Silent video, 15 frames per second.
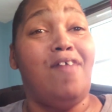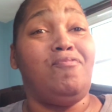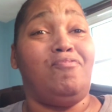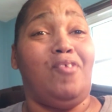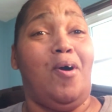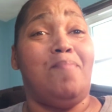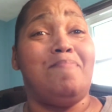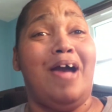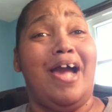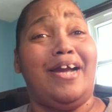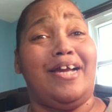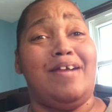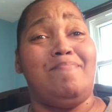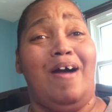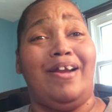fall back
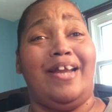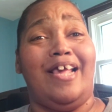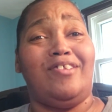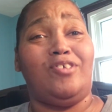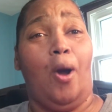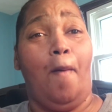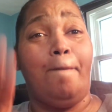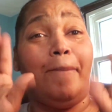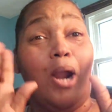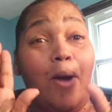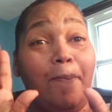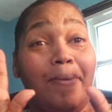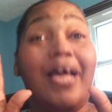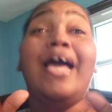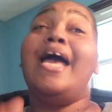and my leg go
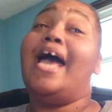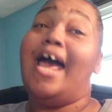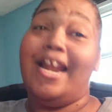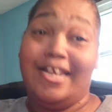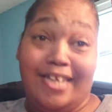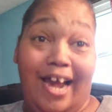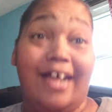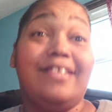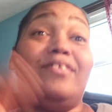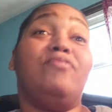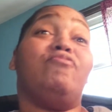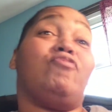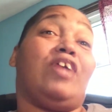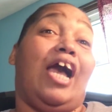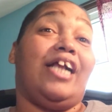bloop. And then y'all
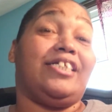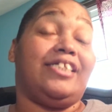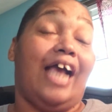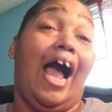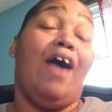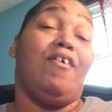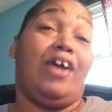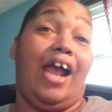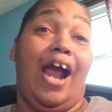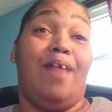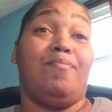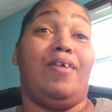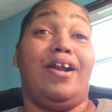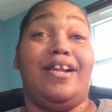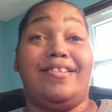catch that on
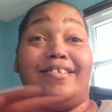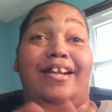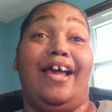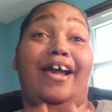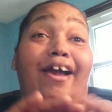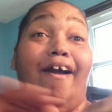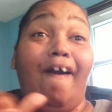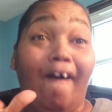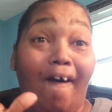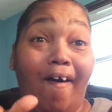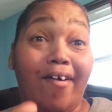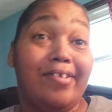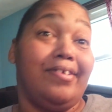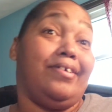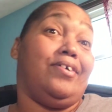camera and it's like,
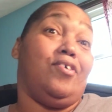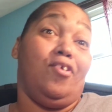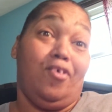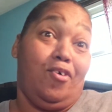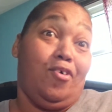ah.